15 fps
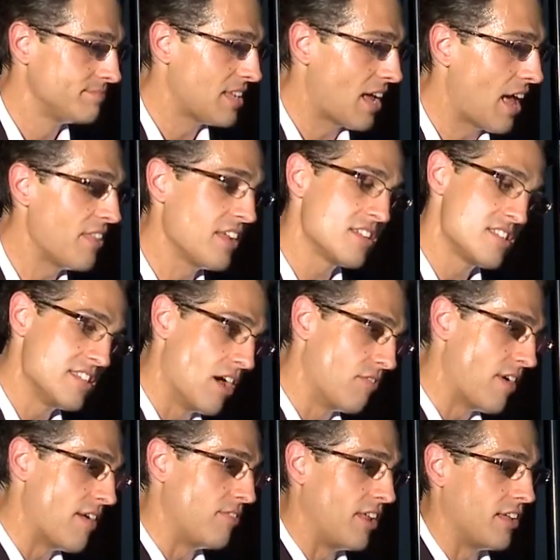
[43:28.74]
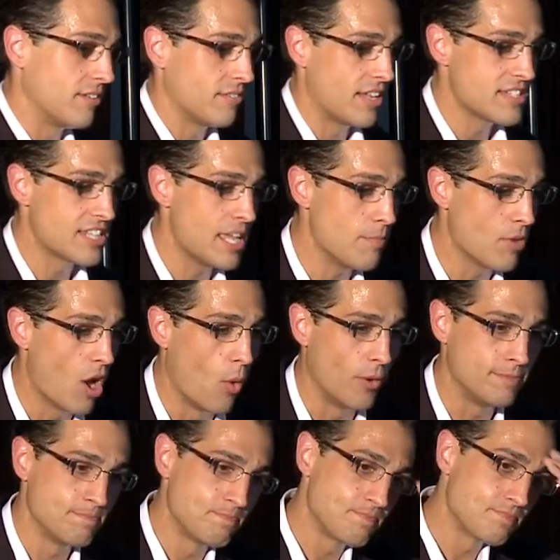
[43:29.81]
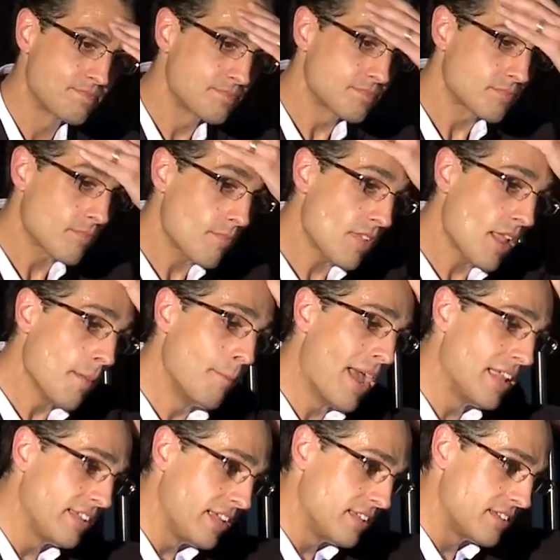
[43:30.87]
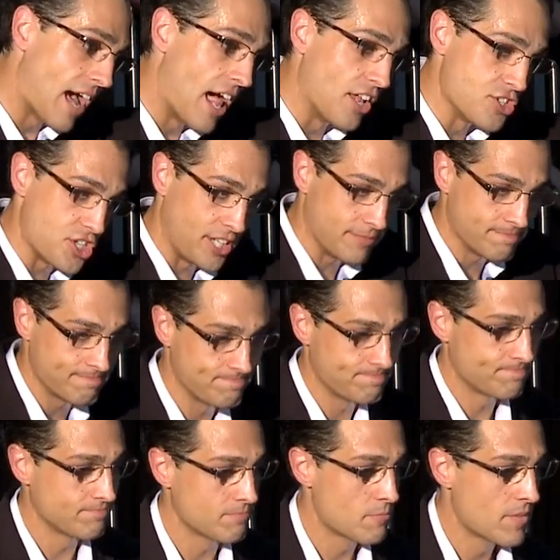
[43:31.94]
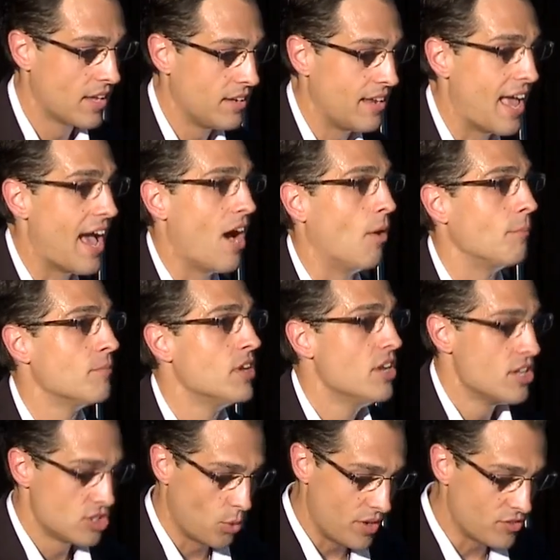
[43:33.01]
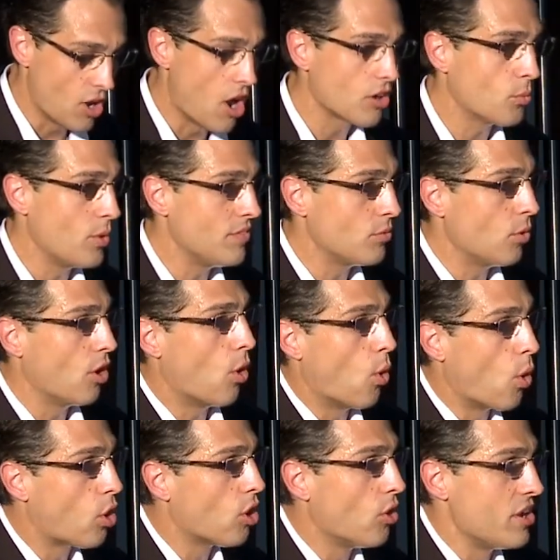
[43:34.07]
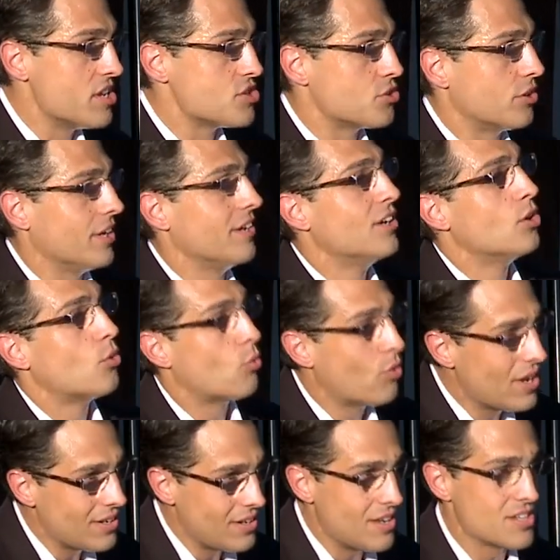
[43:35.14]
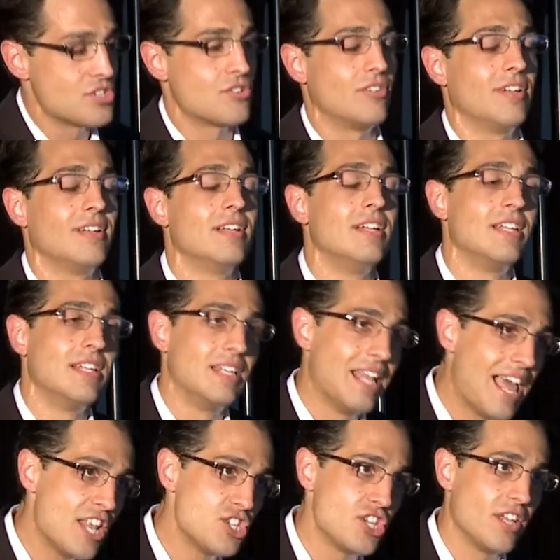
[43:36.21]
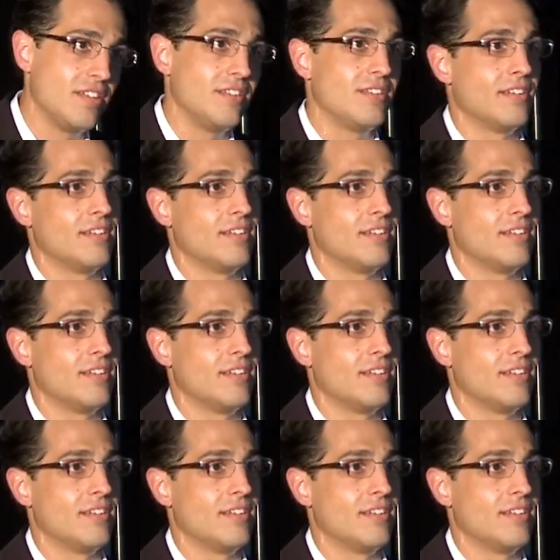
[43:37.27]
I think it's self-evident. Let's keep going. Paleontology. Now, so we've oral history, written history, legend,